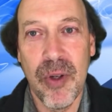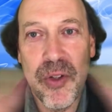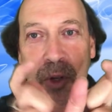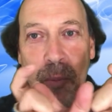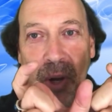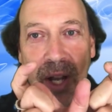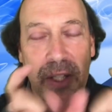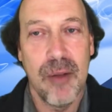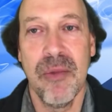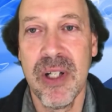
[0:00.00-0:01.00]
When you
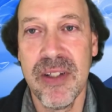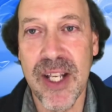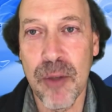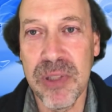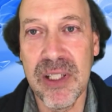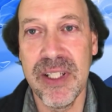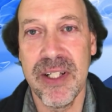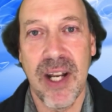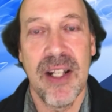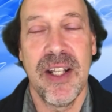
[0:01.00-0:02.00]
combine them, they completely
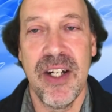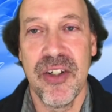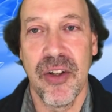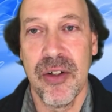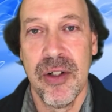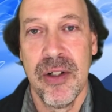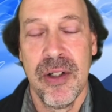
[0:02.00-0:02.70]
annihilate each other.